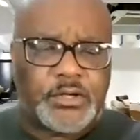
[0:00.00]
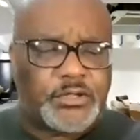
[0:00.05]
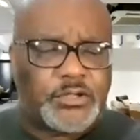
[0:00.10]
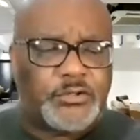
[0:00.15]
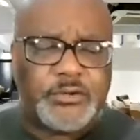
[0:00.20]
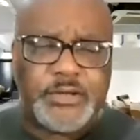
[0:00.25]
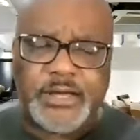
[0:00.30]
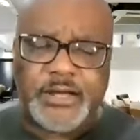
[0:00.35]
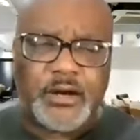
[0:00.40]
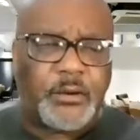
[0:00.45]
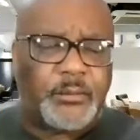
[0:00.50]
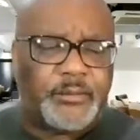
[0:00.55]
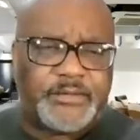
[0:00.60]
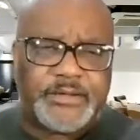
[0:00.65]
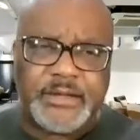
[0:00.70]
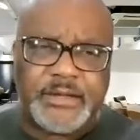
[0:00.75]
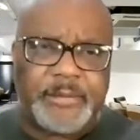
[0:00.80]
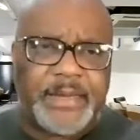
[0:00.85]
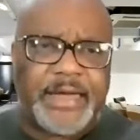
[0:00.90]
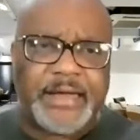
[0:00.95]
You can't always
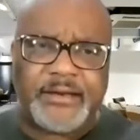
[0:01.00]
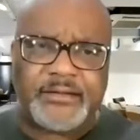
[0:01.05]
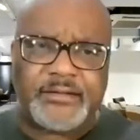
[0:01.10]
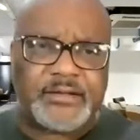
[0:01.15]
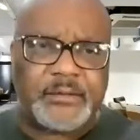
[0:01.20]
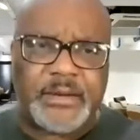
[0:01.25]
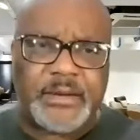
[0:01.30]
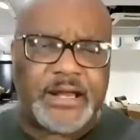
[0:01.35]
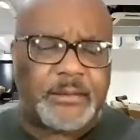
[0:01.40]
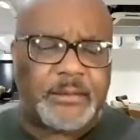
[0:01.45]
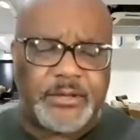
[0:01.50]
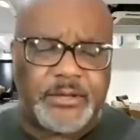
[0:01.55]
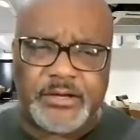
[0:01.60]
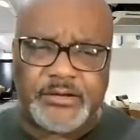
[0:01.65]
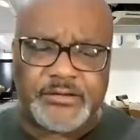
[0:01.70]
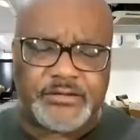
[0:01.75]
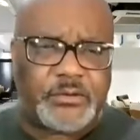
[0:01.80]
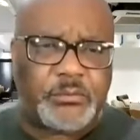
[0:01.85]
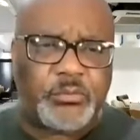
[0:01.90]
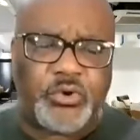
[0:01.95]
get mad at somebody
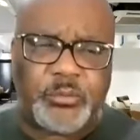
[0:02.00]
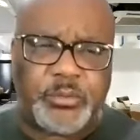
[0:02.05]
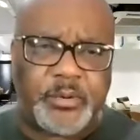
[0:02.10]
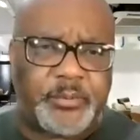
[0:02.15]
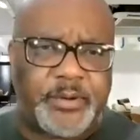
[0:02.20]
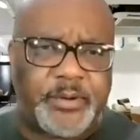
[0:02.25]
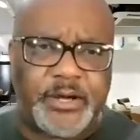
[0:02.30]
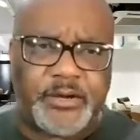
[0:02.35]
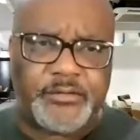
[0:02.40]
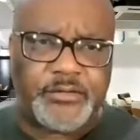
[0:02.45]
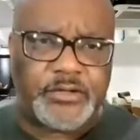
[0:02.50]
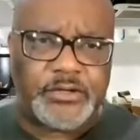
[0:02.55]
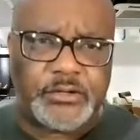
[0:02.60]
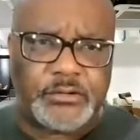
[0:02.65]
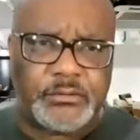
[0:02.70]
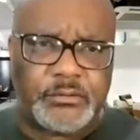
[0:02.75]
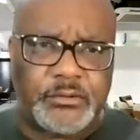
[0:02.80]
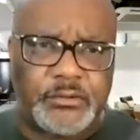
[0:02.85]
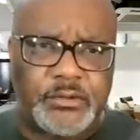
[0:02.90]
because they're more prepared than you.